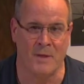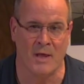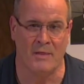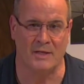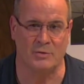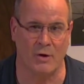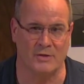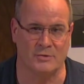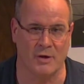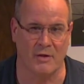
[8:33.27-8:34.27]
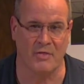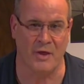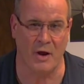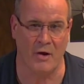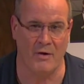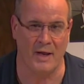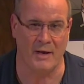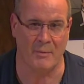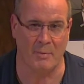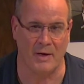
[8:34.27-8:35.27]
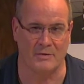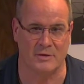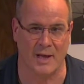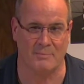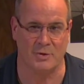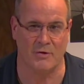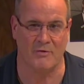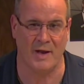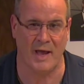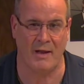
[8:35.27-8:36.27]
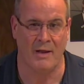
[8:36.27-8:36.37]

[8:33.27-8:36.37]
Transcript: This horse took 3rd in the Breeders' Cup Juvenile,